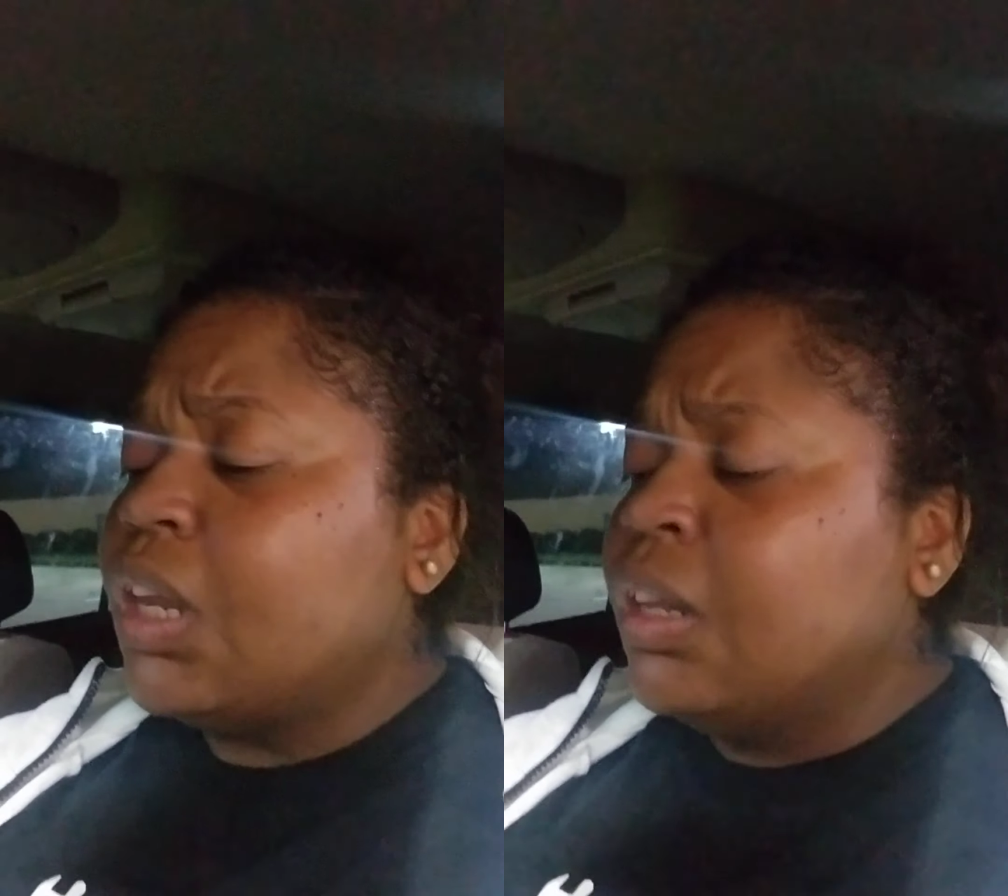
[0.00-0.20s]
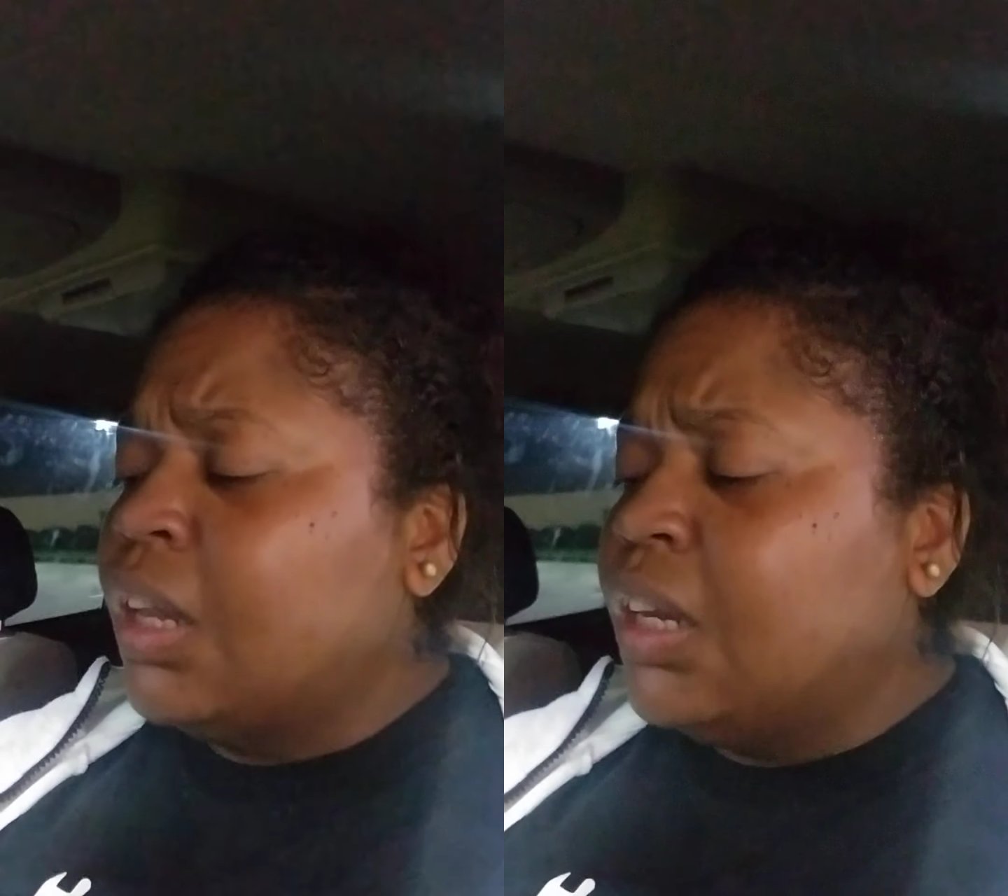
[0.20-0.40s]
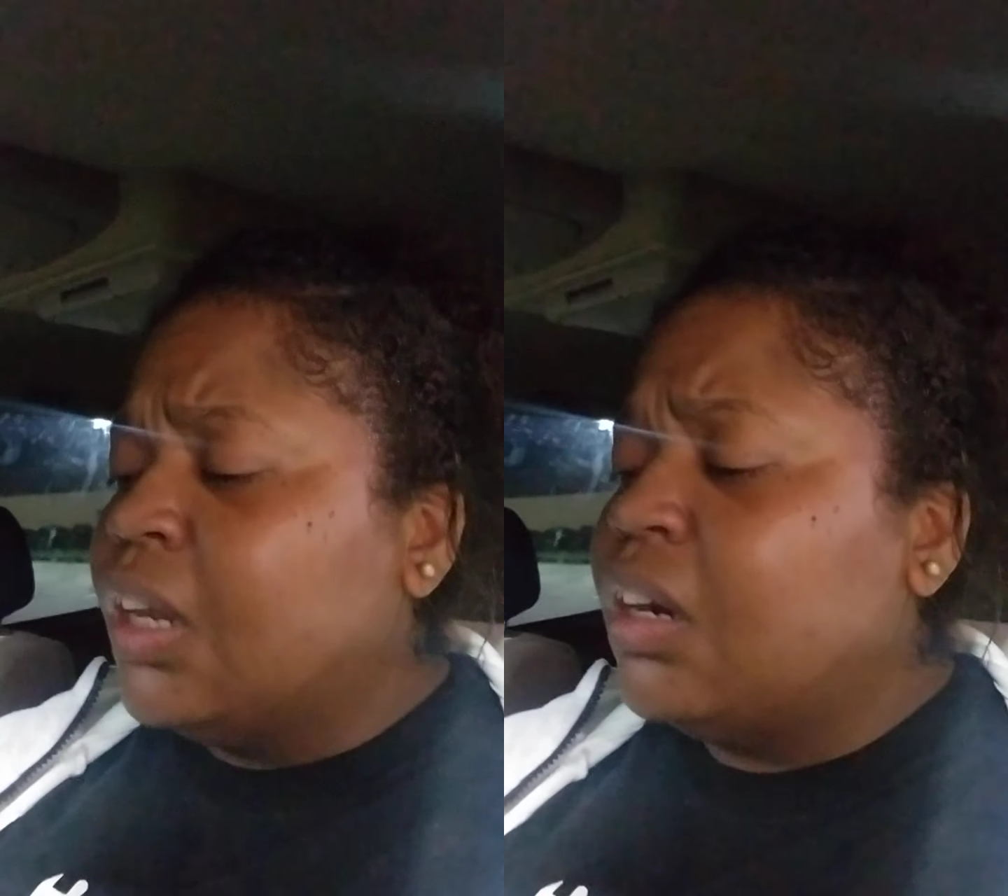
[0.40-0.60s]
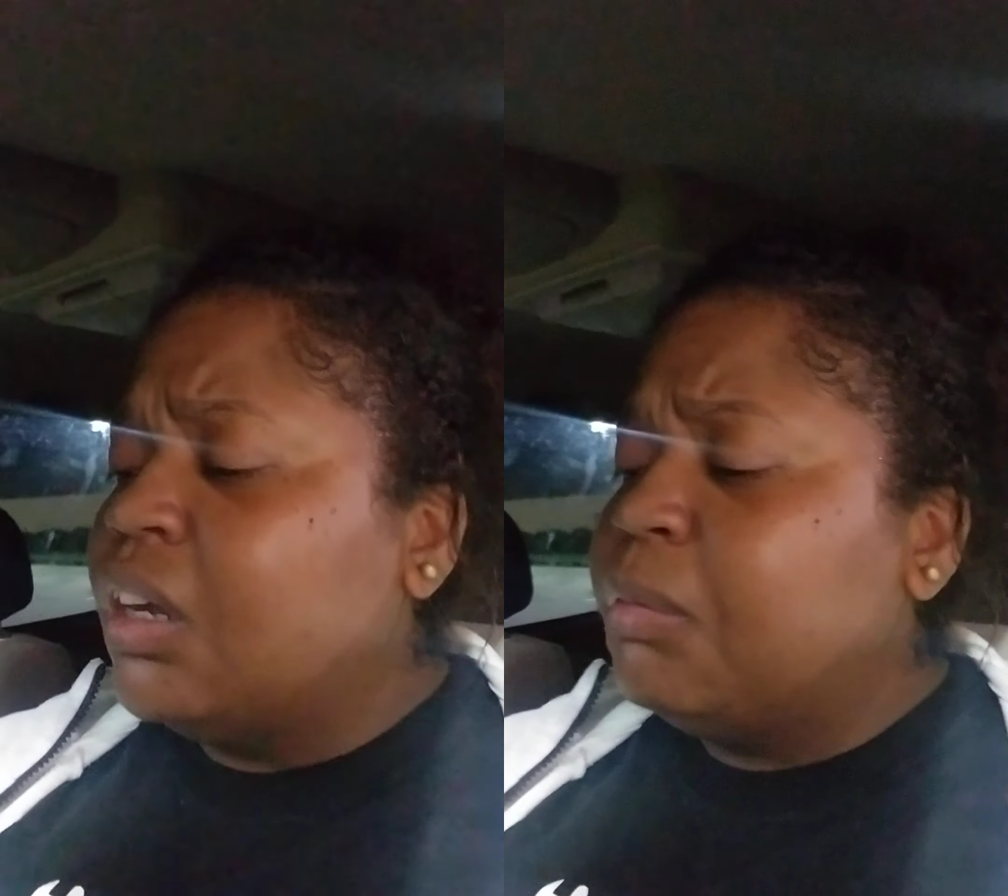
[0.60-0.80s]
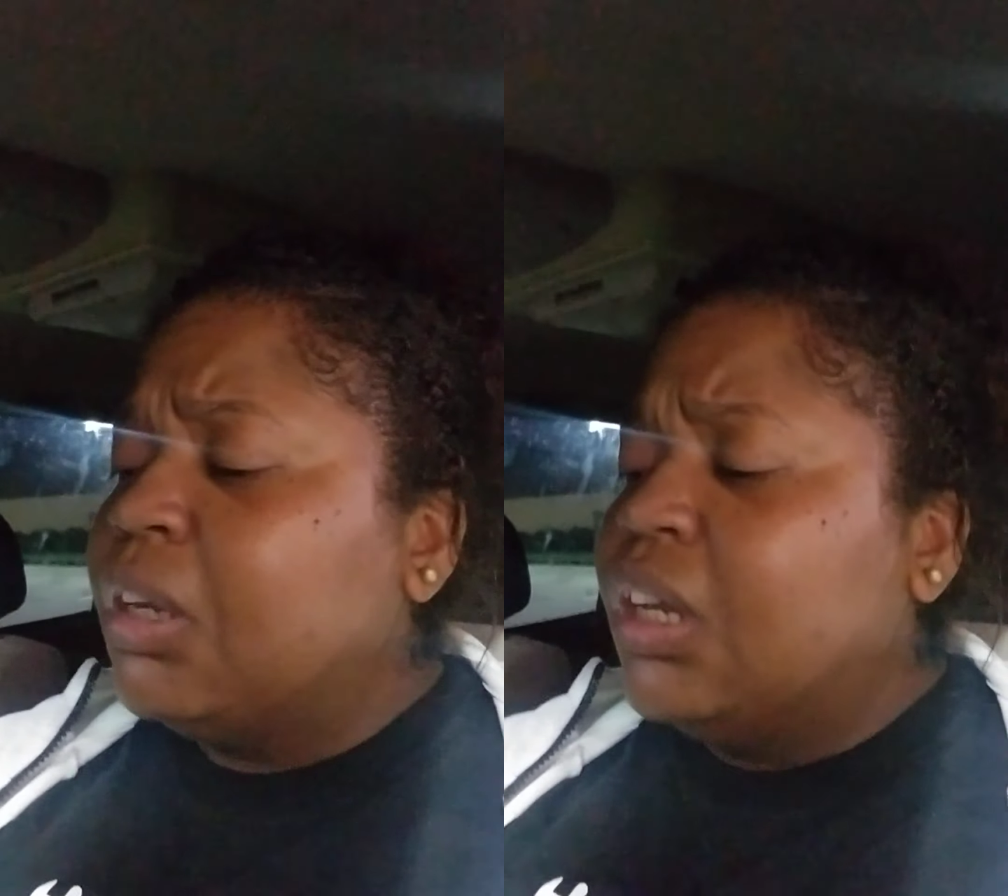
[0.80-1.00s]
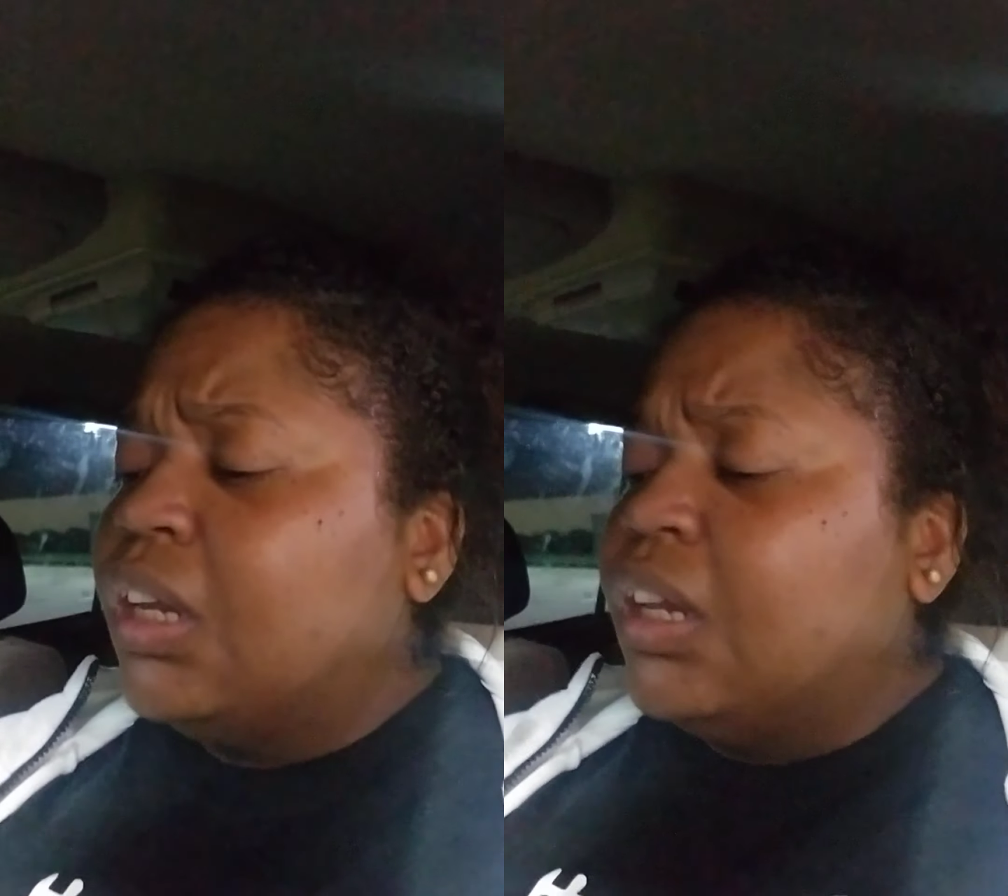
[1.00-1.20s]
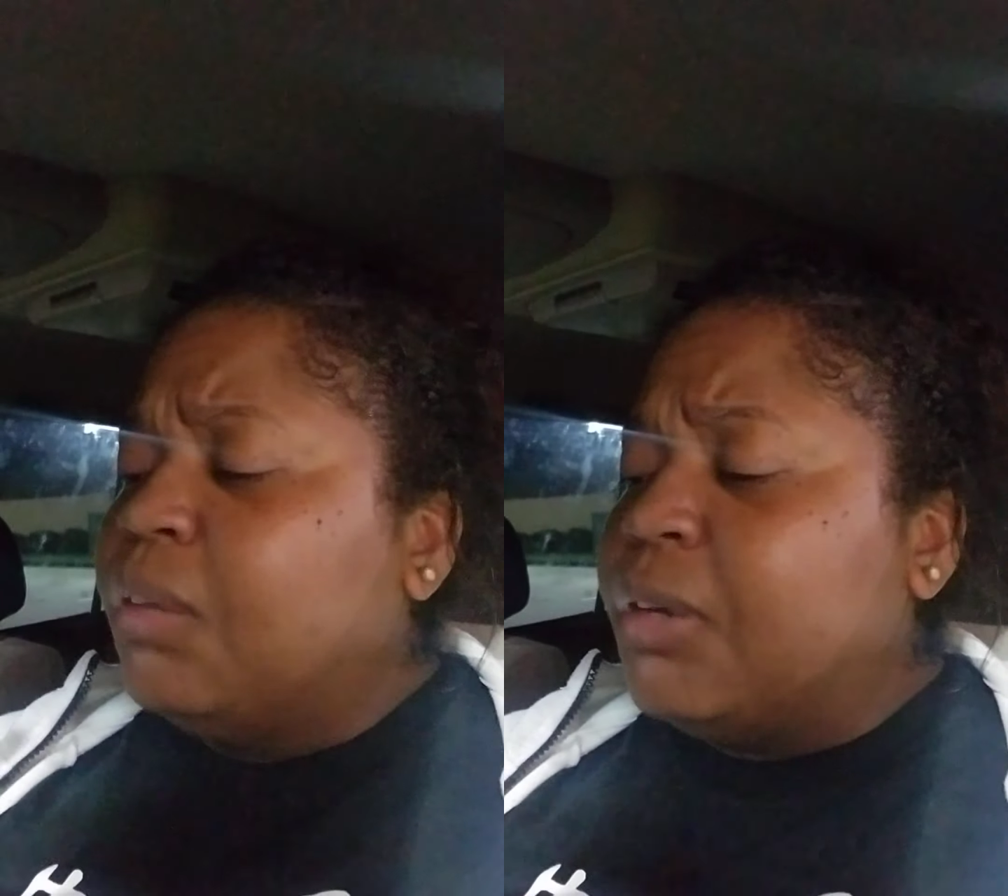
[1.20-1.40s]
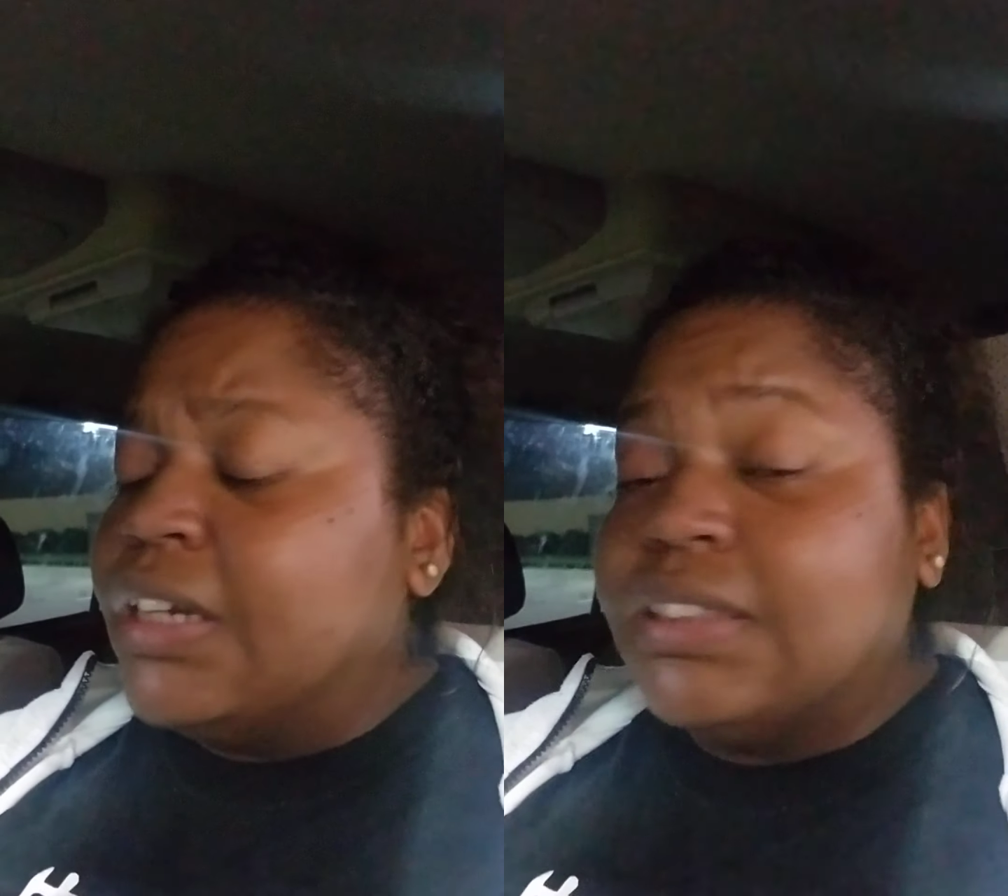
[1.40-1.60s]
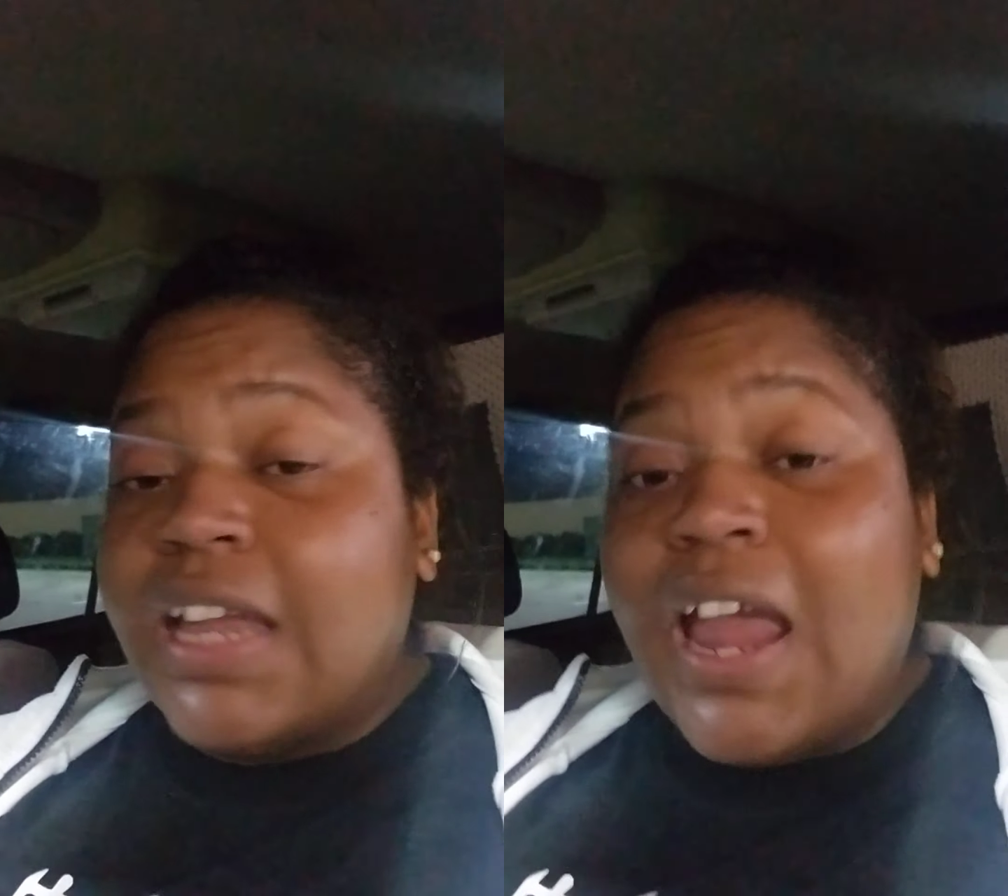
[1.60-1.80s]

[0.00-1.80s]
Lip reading: They get up because they